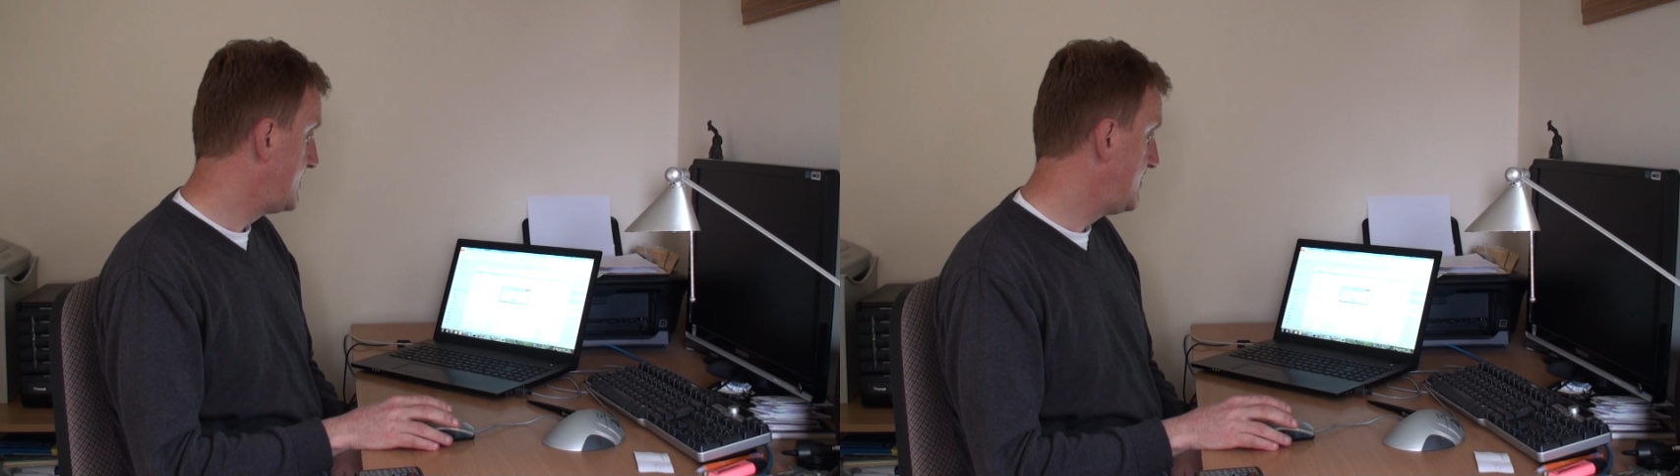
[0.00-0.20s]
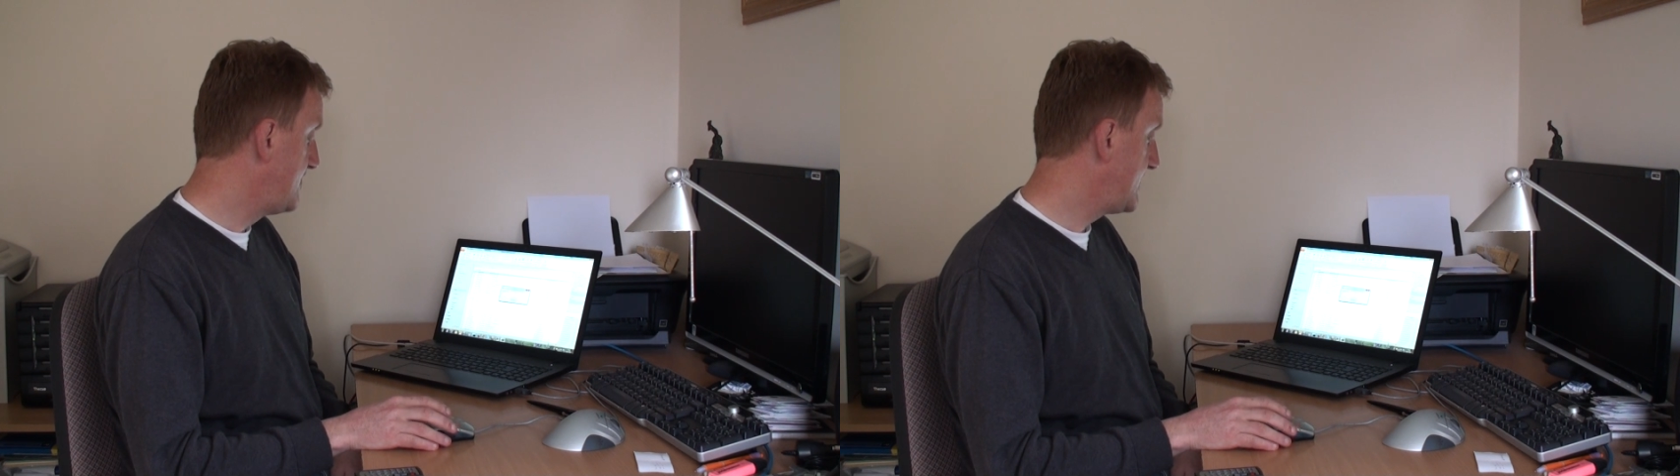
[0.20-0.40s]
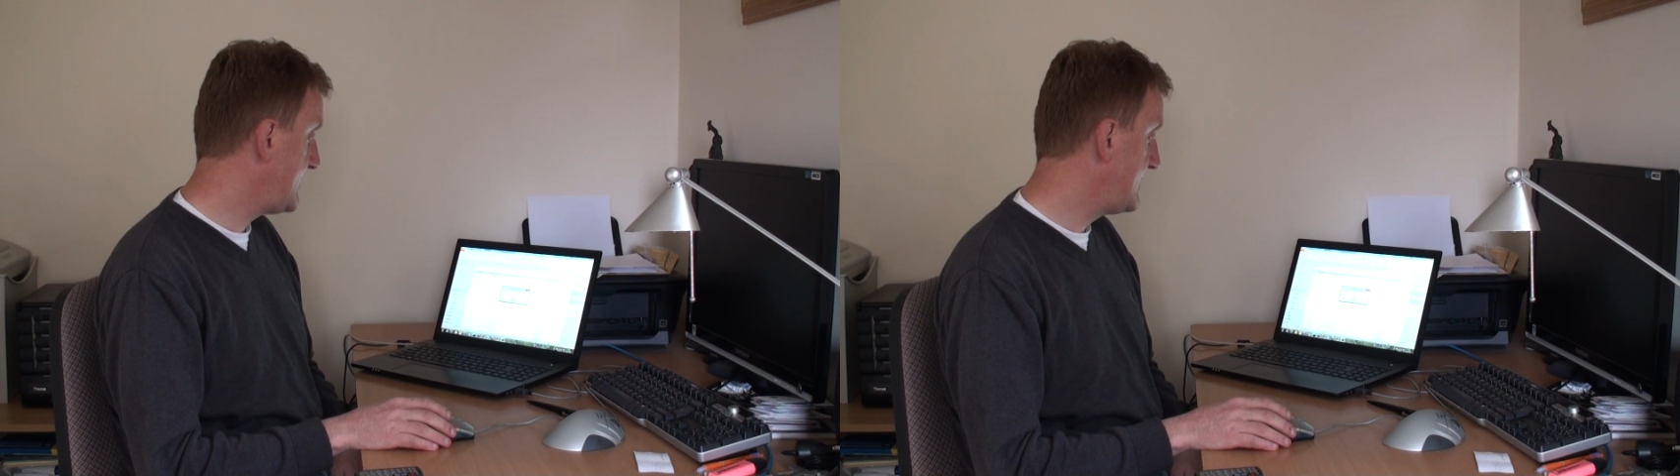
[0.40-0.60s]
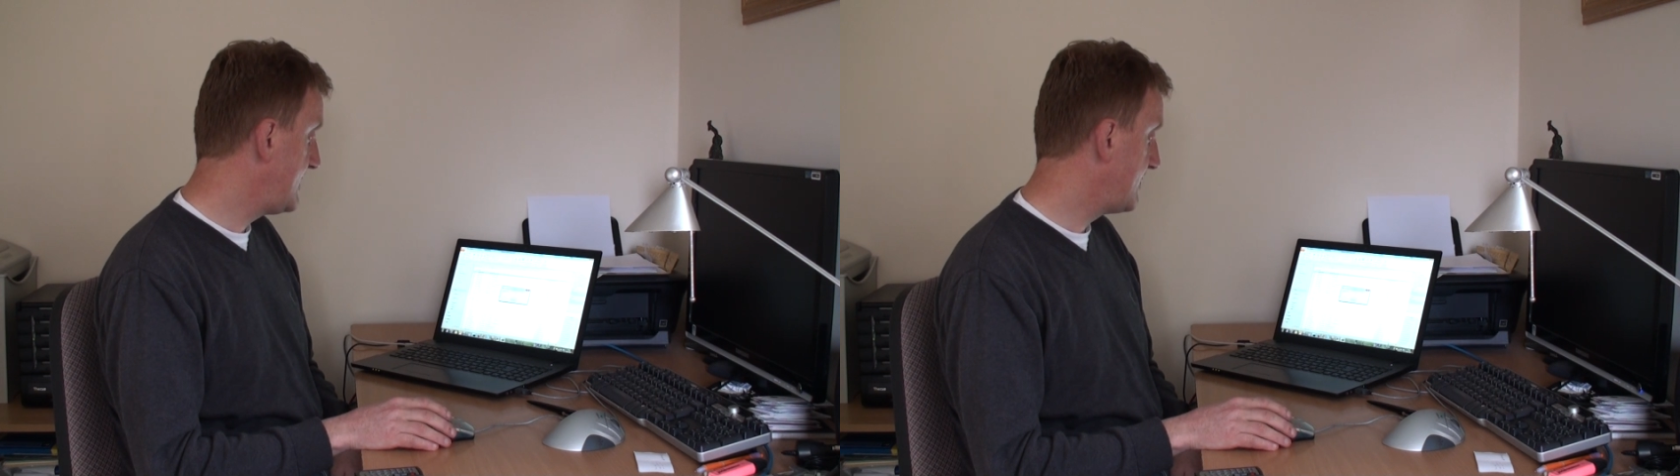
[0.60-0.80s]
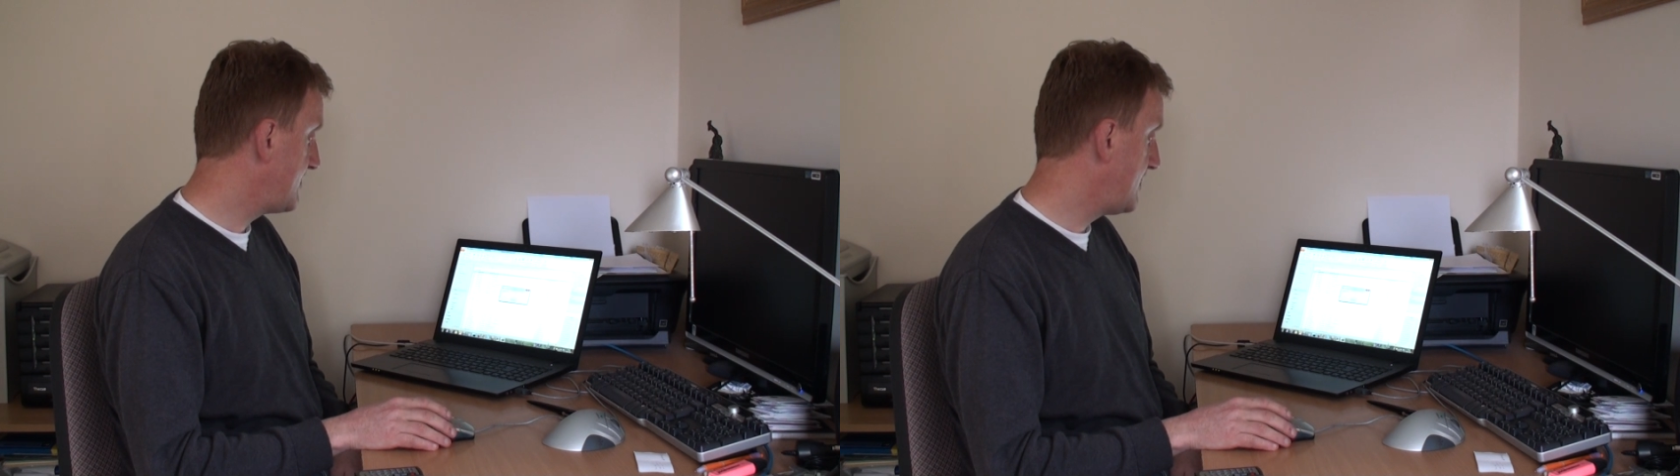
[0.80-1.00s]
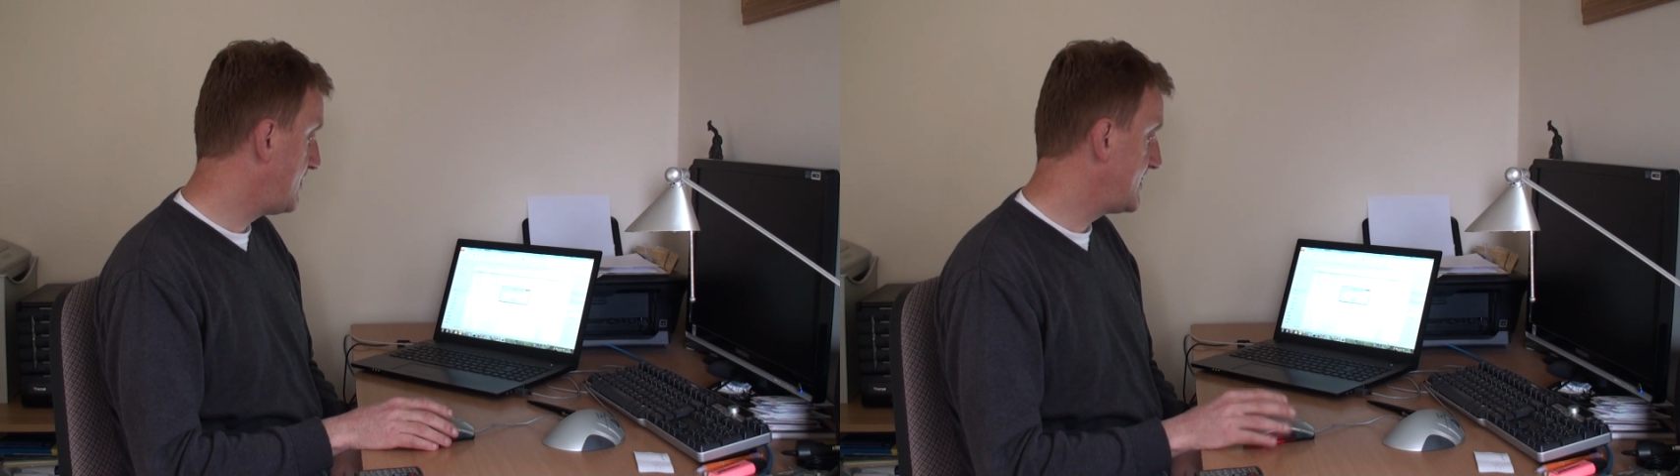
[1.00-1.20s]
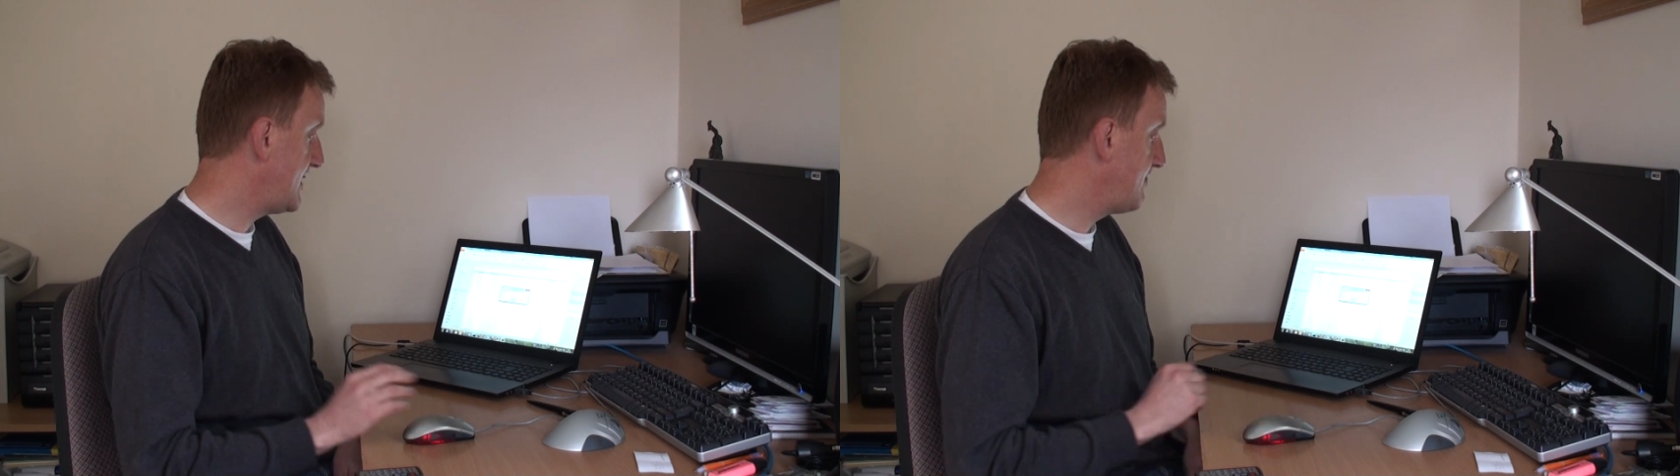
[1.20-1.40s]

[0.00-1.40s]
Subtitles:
2% here at the moment.